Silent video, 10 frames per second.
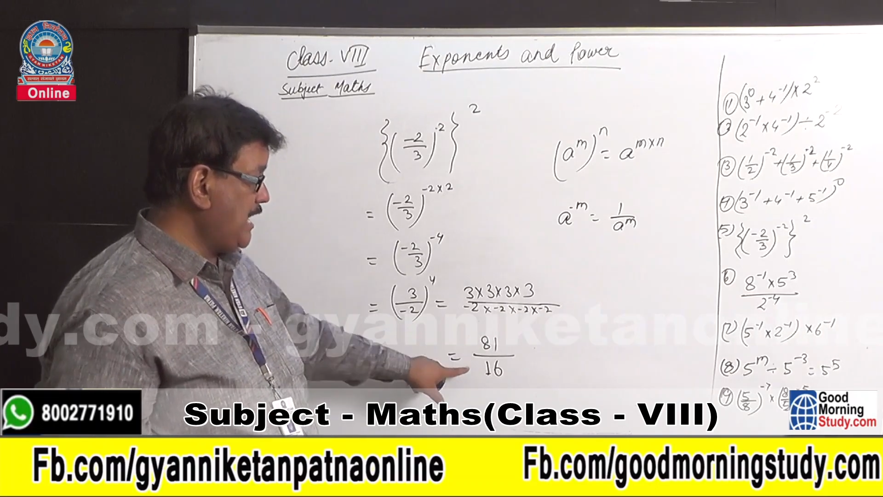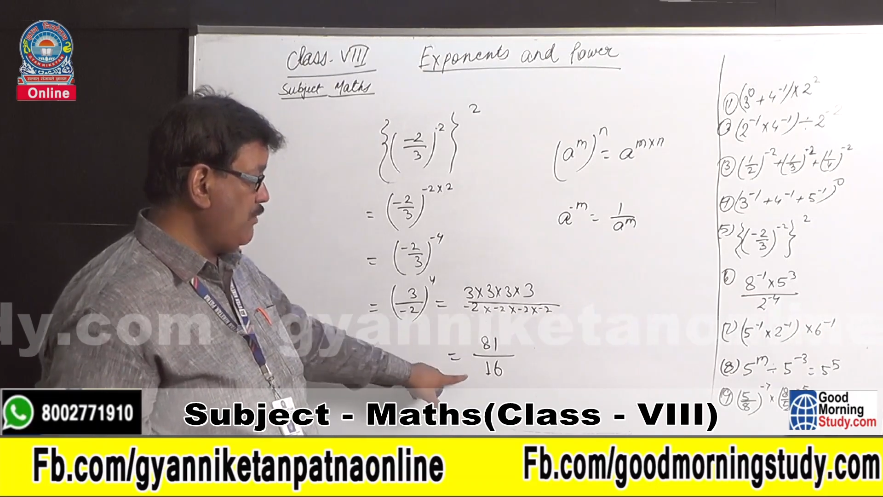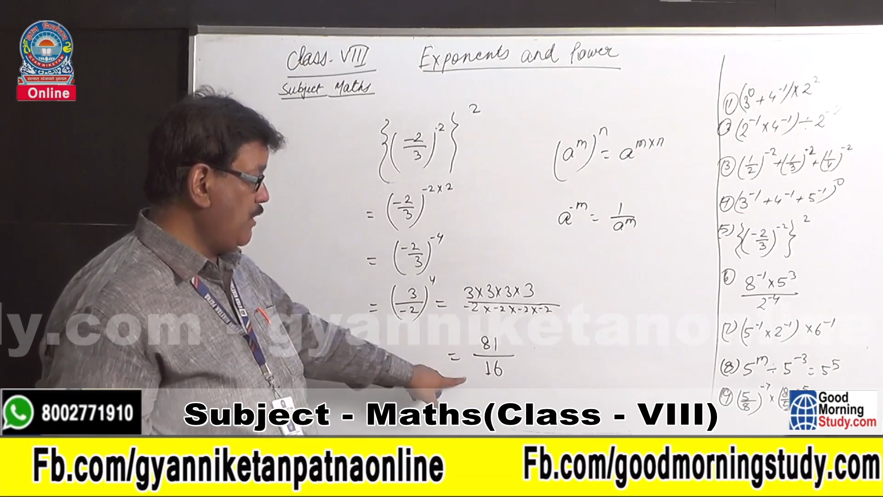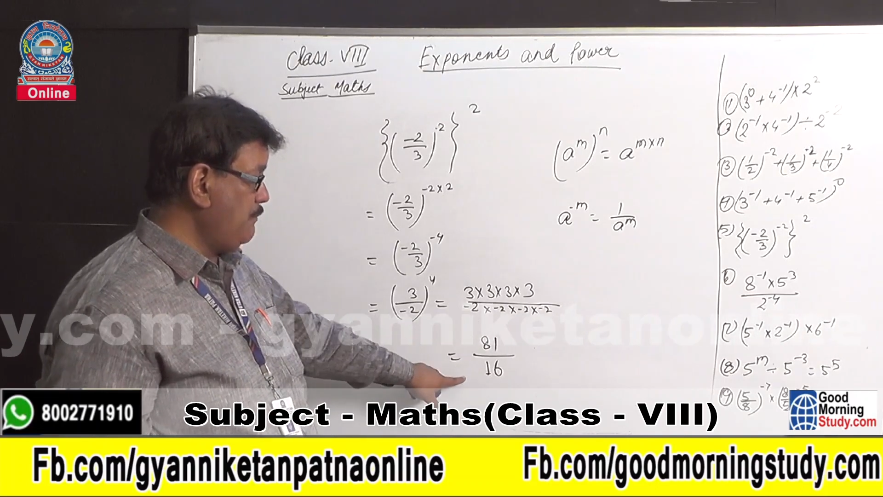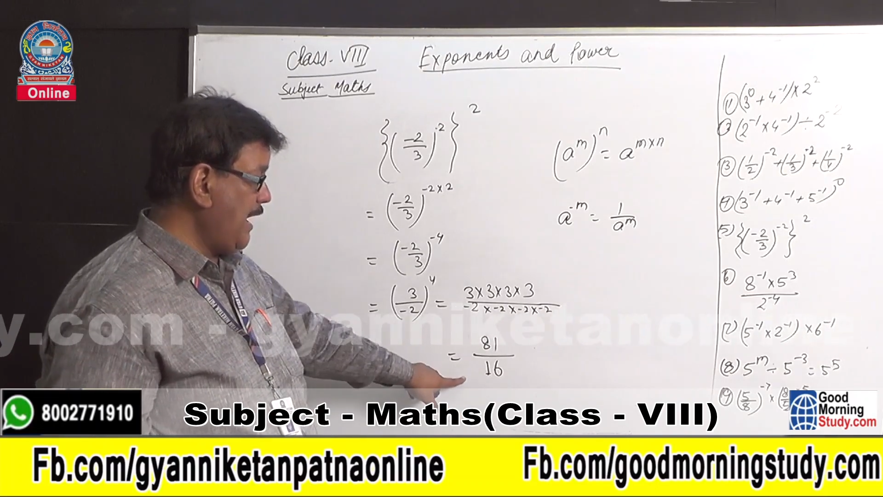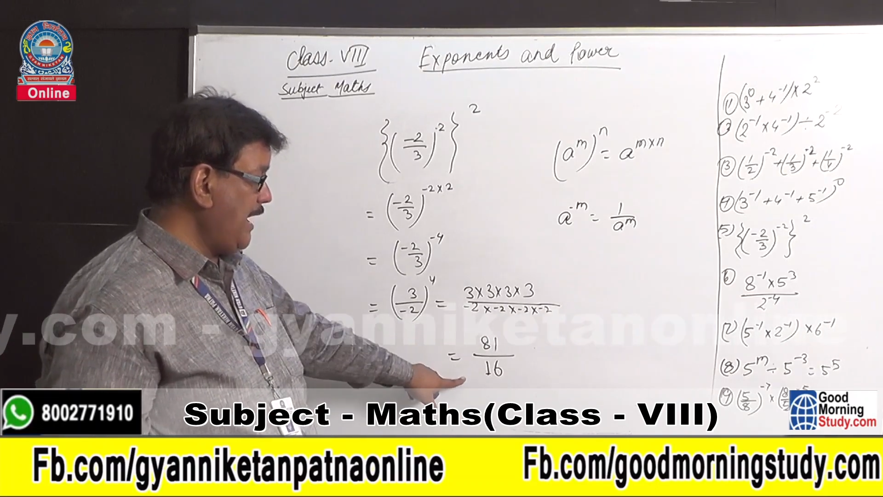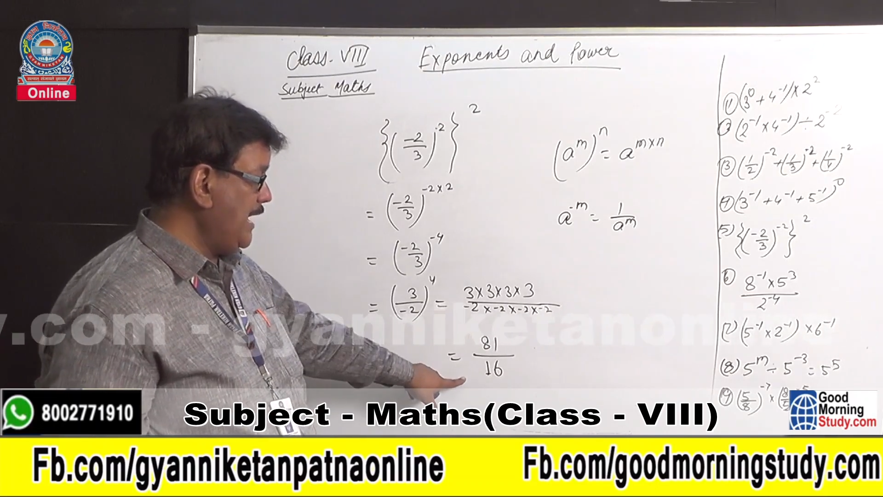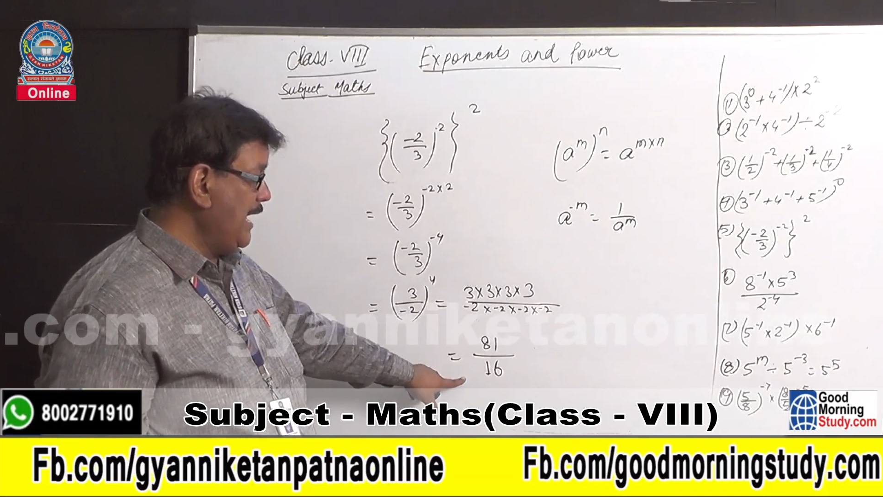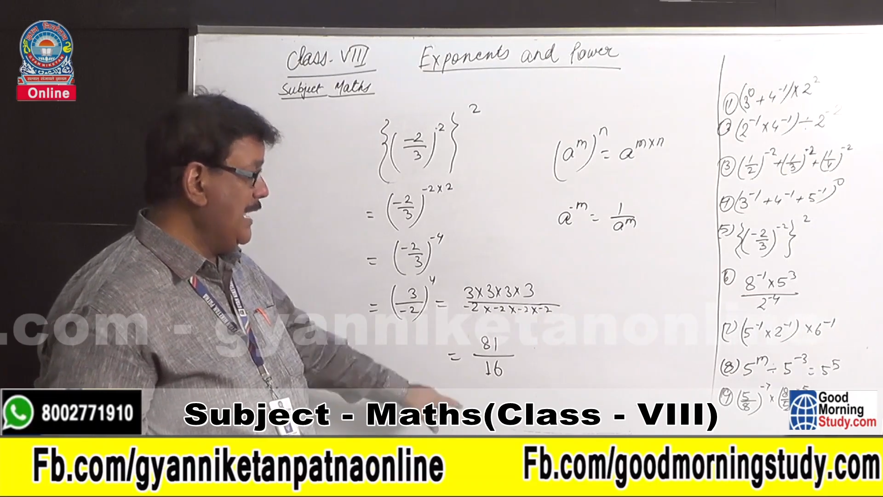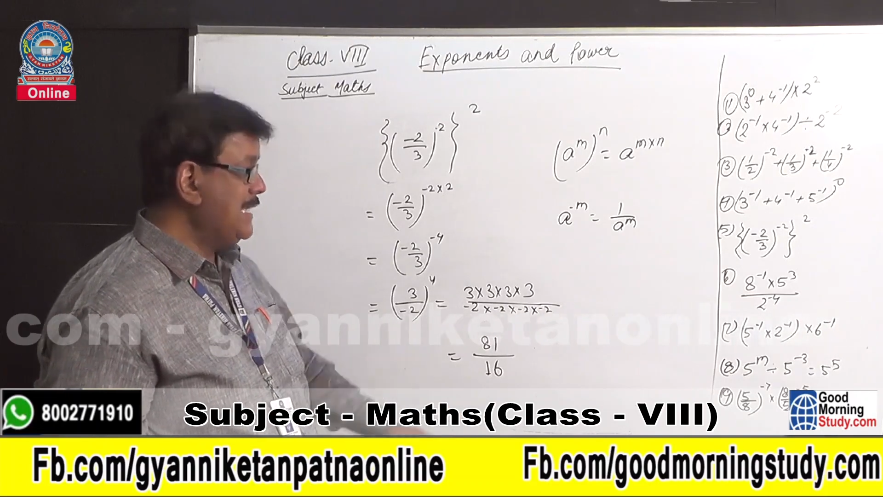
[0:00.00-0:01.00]
81
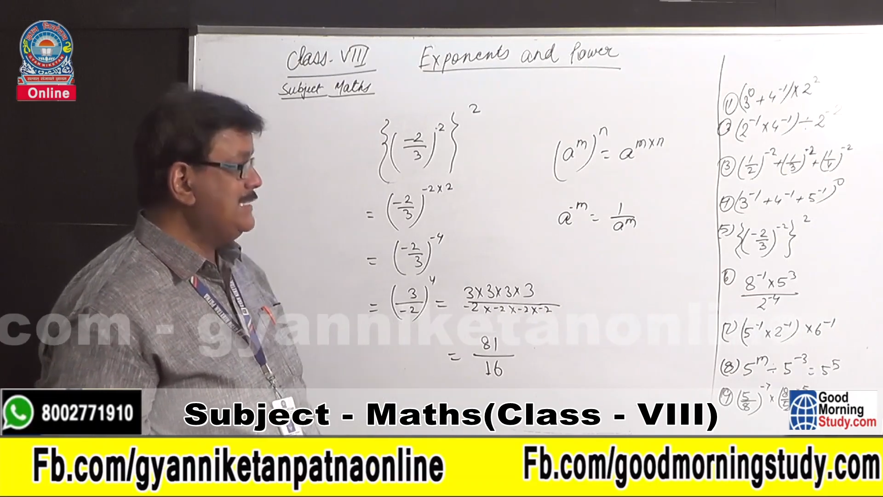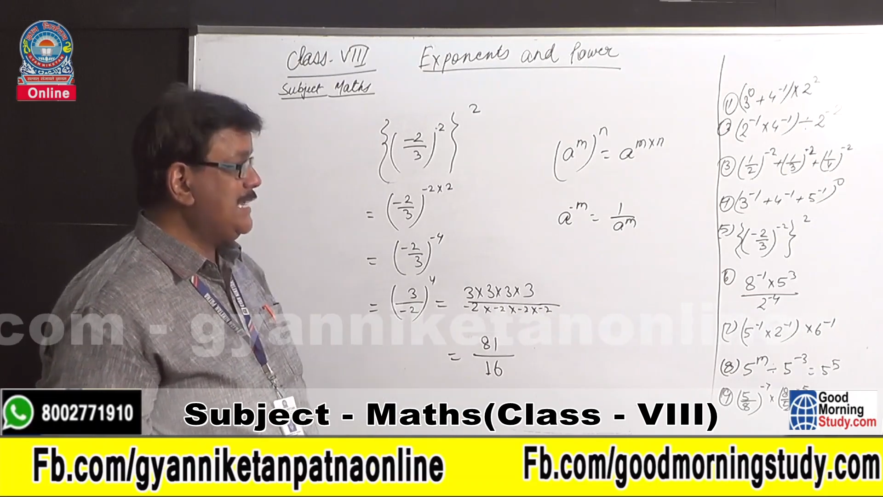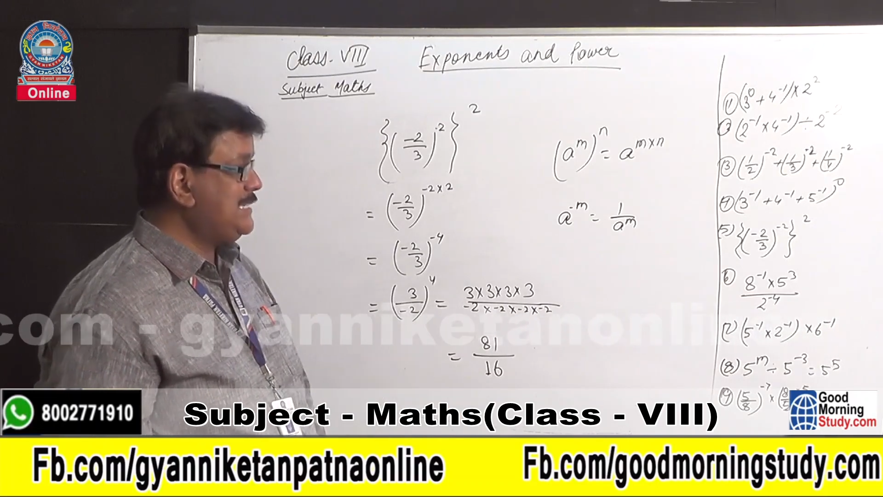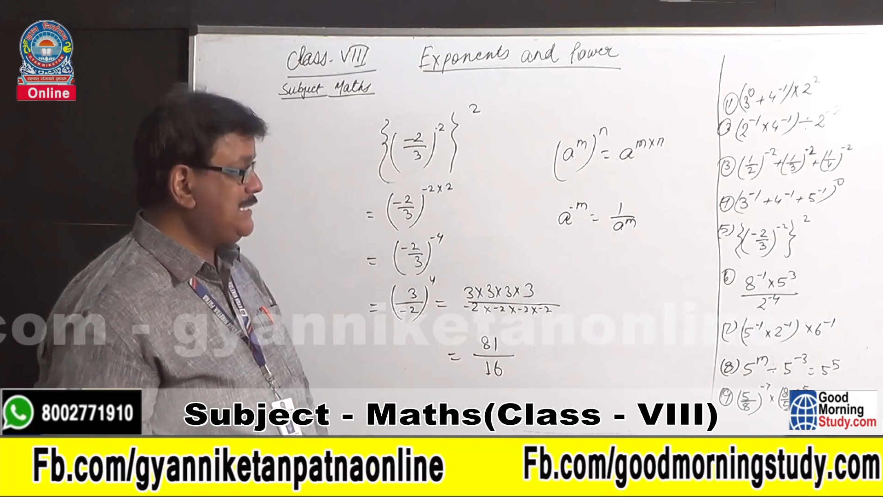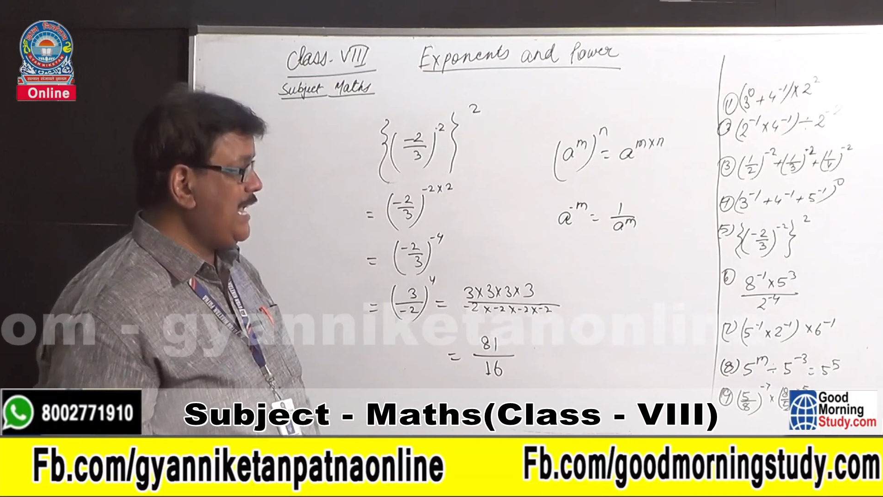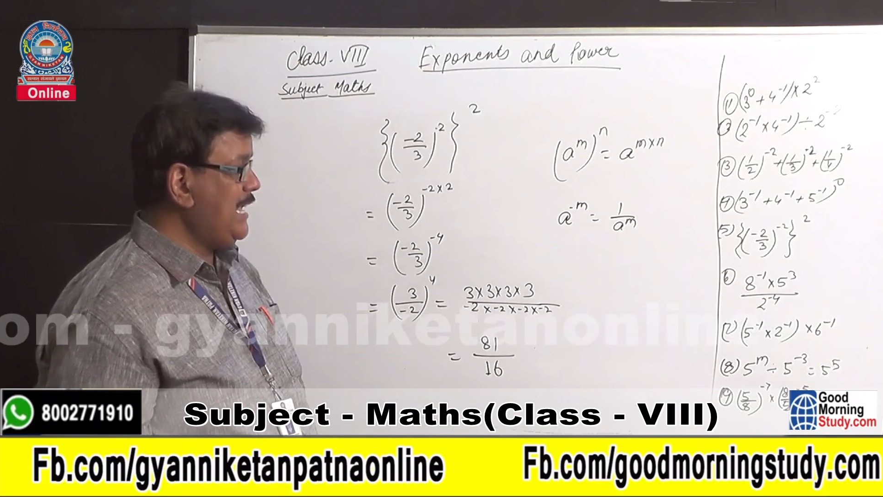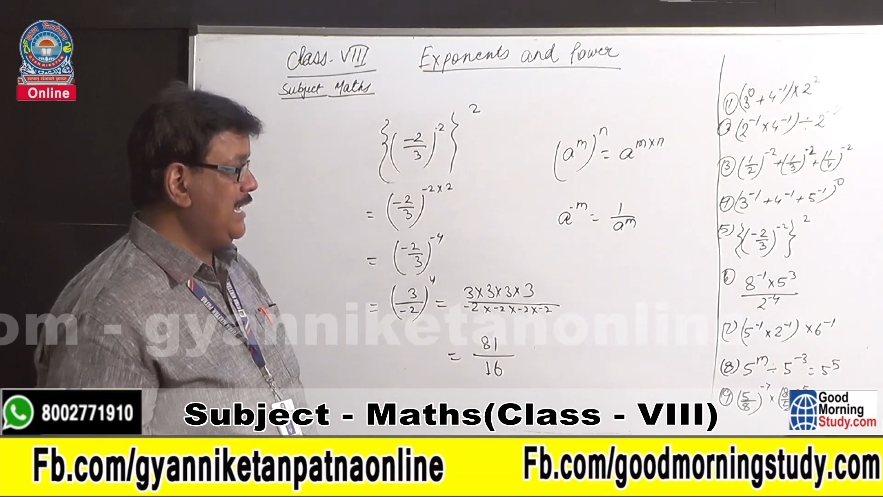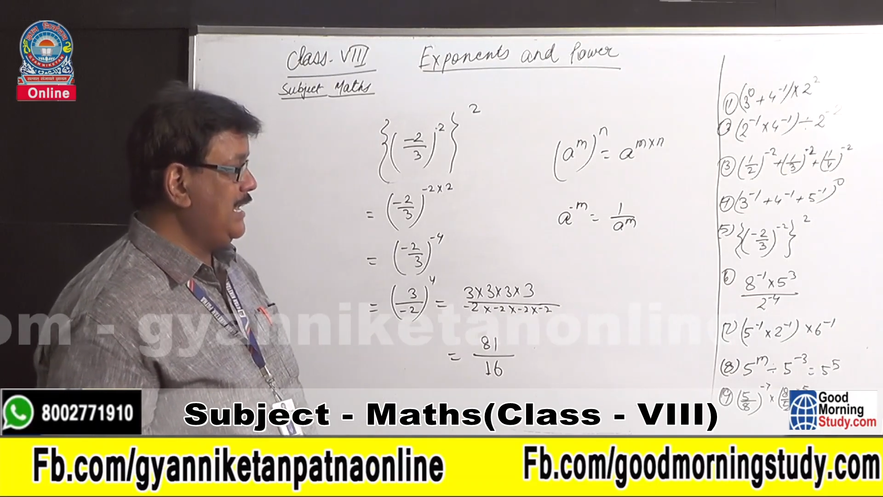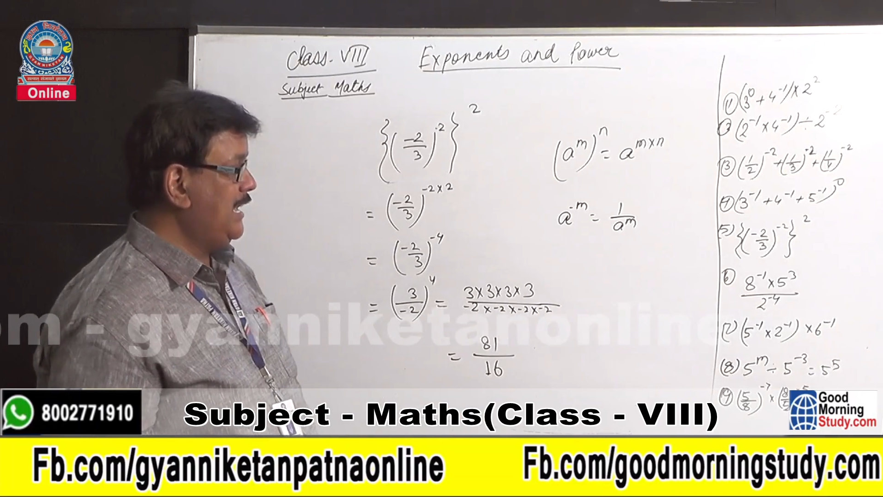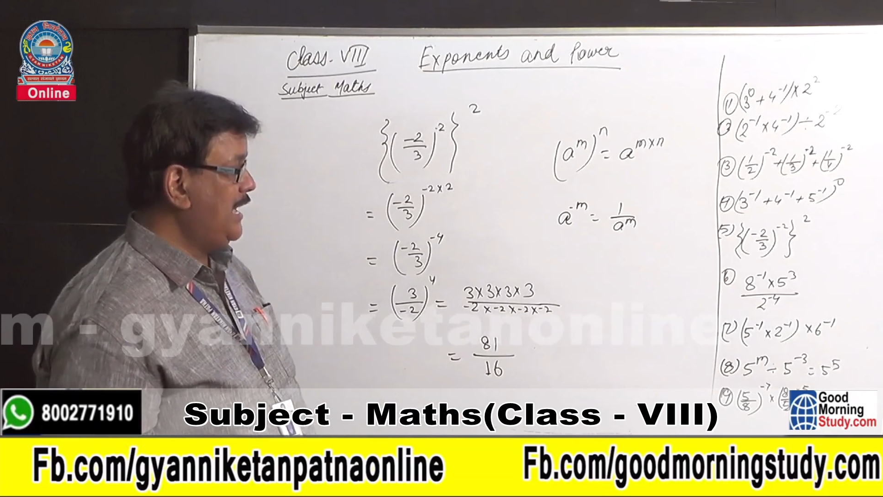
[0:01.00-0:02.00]
by
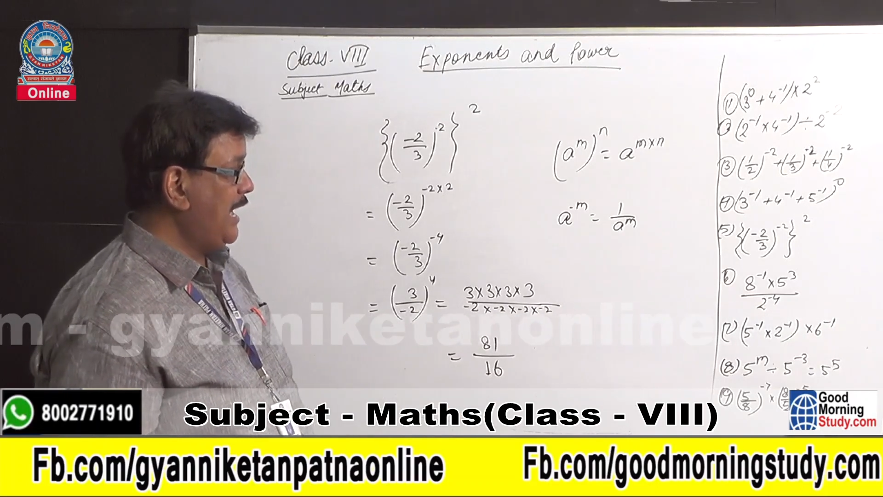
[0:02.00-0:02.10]
16.